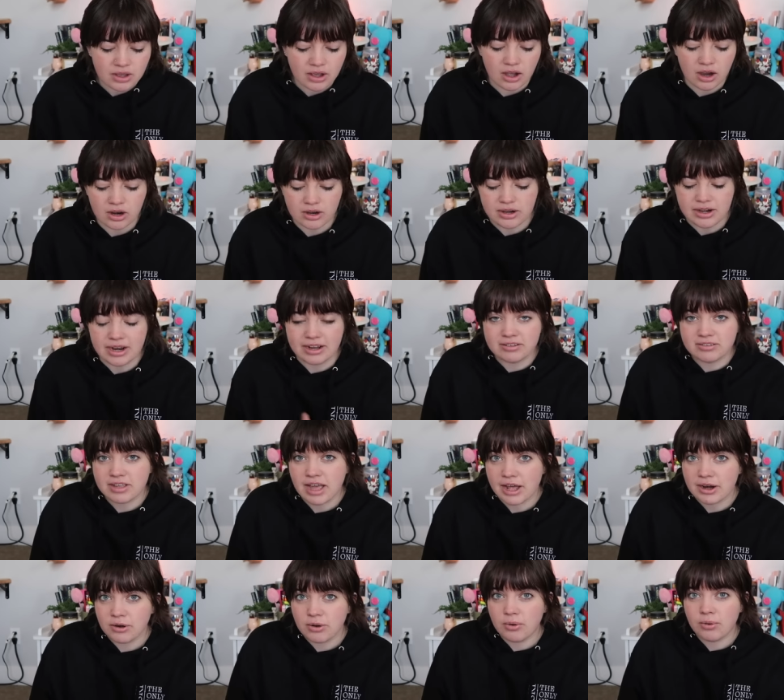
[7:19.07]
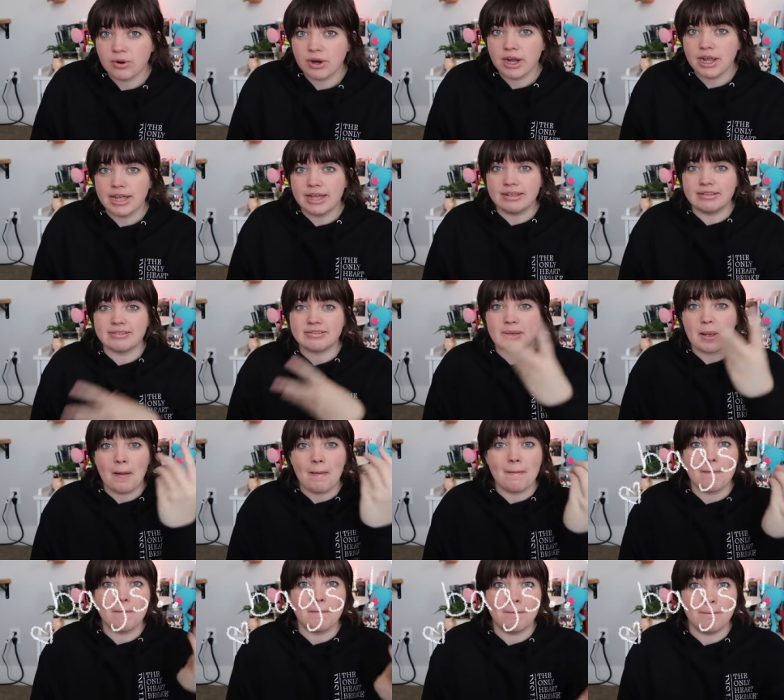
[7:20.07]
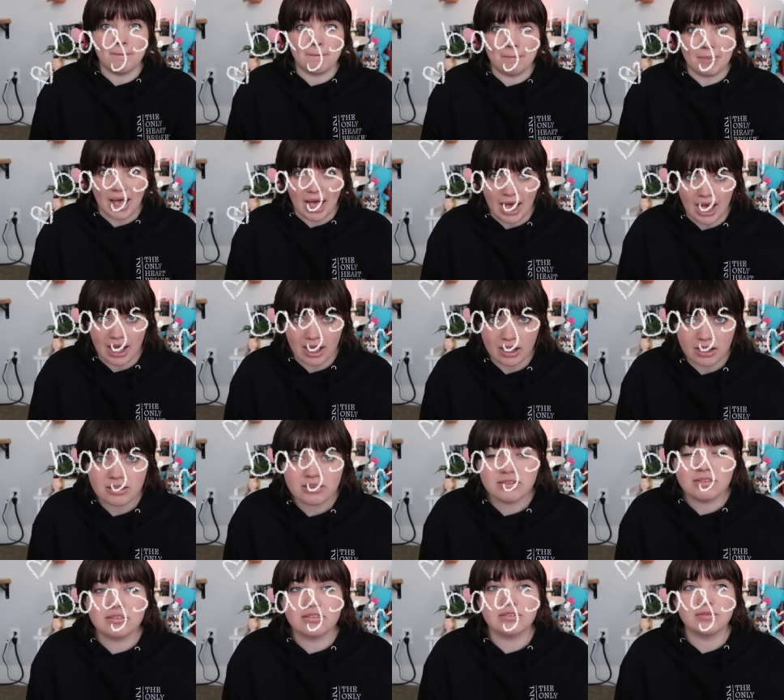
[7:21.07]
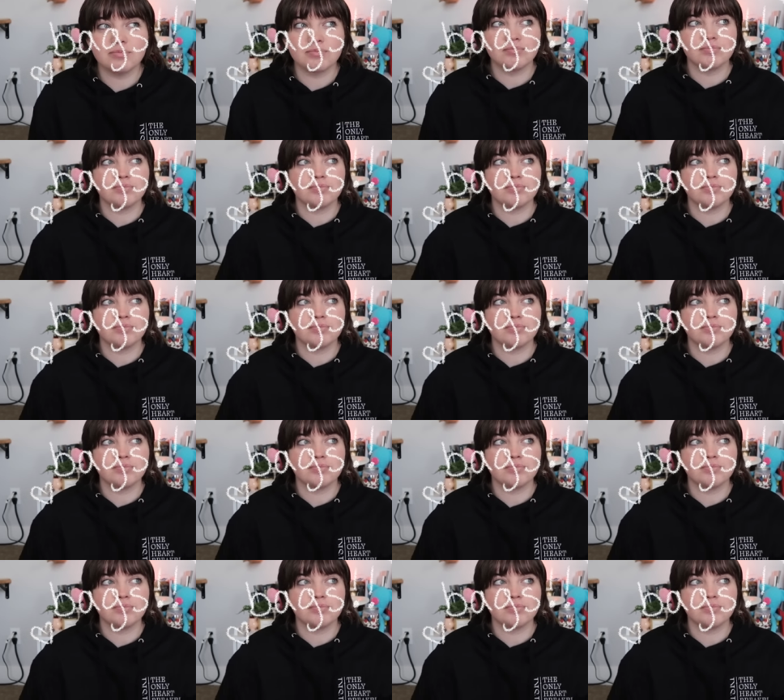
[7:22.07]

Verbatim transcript: Our next category is bags.